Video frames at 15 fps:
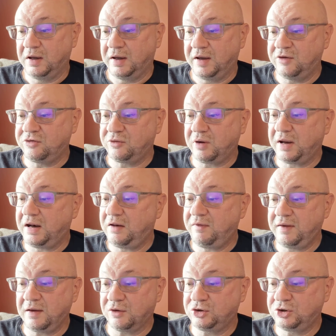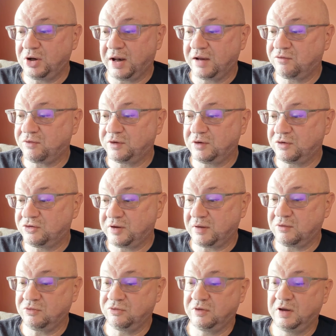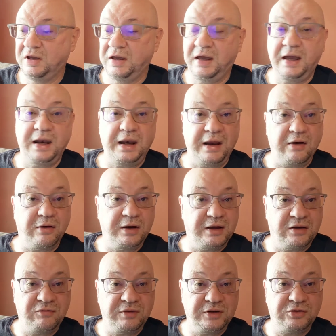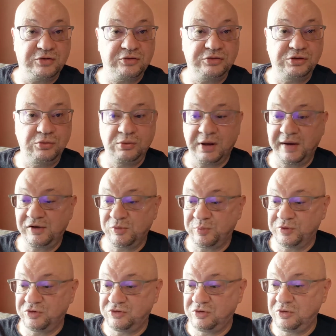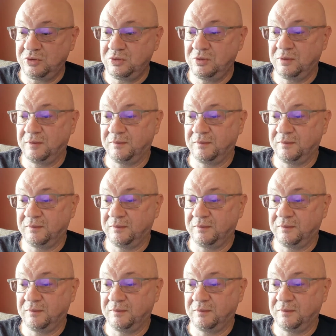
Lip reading: Is there anything else you'd like for yourself? An area of interest you would like to pursue?